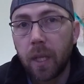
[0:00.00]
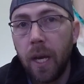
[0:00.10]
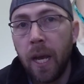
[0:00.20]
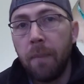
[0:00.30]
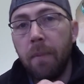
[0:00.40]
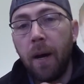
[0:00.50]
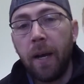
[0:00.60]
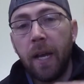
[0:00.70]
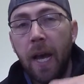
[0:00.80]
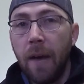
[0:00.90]
And
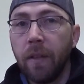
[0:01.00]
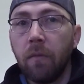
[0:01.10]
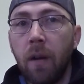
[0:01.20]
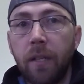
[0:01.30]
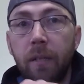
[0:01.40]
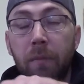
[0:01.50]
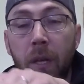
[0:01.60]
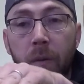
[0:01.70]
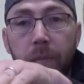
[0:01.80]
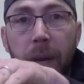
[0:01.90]
by having the rod tip
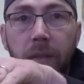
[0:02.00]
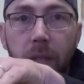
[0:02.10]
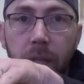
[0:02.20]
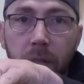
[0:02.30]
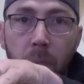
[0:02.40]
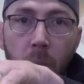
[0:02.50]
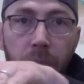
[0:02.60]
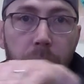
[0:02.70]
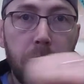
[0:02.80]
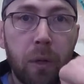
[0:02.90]
low, it's more
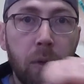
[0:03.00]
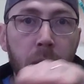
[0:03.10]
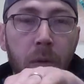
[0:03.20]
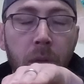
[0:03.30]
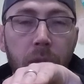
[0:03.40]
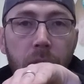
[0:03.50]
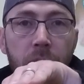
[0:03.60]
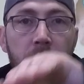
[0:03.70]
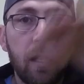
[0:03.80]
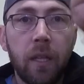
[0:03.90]
of a pull
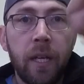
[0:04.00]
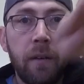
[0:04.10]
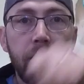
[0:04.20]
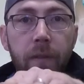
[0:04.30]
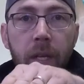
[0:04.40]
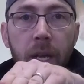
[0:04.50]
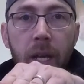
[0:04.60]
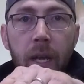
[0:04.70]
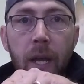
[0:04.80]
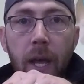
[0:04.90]
than a lift.
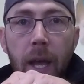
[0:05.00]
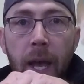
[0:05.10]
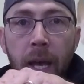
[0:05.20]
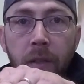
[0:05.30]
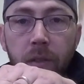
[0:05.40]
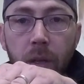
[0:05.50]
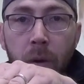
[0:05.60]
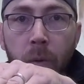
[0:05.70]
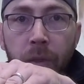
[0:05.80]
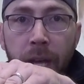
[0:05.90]
And
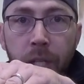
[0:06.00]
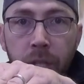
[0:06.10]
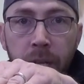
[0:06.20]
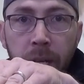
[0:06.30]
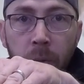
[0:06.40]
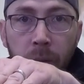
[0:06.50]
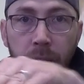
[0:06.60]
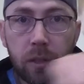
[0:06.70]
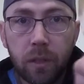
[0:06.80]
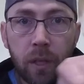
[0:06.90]
so that jig, when
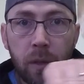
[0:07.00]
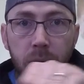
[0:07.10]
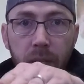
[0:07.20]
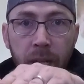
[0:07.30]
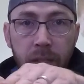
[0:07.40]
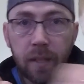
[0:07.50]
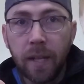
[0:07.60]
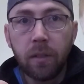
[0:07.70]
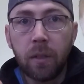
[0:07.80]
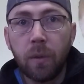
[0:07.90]
it scoots, it
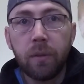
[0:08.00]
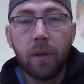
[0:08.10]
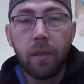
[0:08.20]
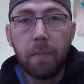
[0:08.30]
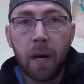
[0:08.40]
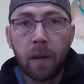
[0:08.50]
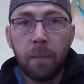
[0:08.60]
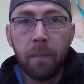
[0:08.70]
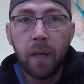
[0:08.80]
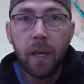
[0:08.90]
stays closer to the
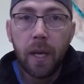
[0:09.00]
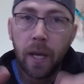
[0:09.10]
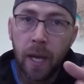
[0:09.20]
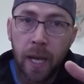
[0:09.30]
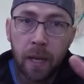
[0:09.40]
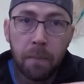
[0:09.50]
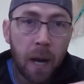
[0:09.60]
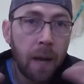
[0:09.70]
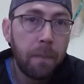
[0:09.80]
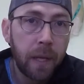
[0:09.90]
bottom, and in
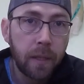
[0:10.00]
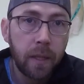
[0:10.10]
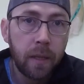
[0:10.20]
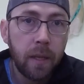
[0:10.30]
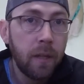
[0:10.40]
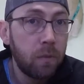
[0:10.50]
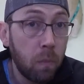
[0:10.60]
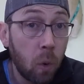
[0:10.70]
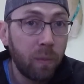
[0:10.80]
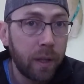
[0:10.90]
my opinion, is
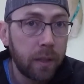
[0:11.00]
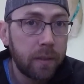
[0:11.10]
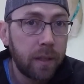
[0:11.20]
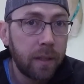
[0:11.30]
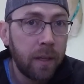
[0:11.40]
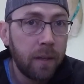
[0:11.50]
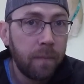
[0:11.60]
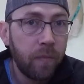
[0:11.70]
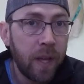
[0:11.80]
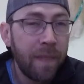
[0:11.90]
more realistic.
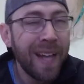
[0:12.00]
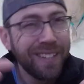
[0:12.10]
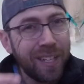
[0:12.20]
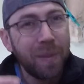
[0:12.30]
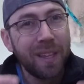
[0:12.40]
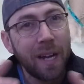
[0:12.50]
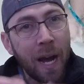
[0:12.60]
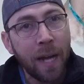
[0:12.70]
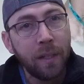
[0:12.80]
And that's something that I